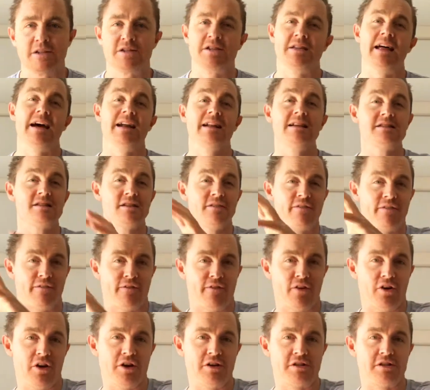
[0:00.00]
So that is the
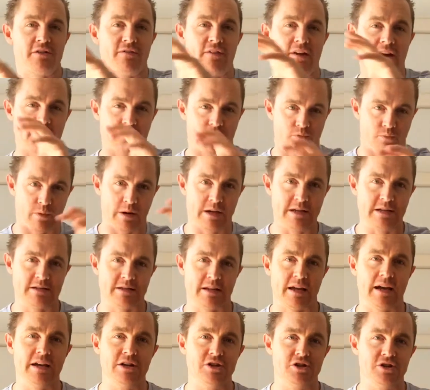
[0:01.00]
first of our 3
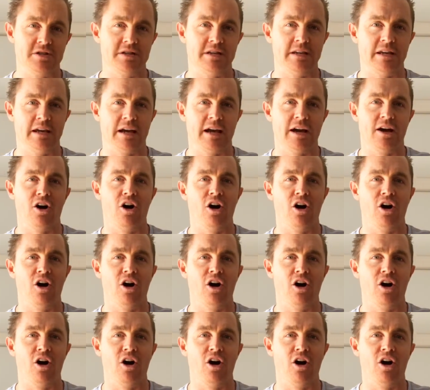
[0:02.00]
stages here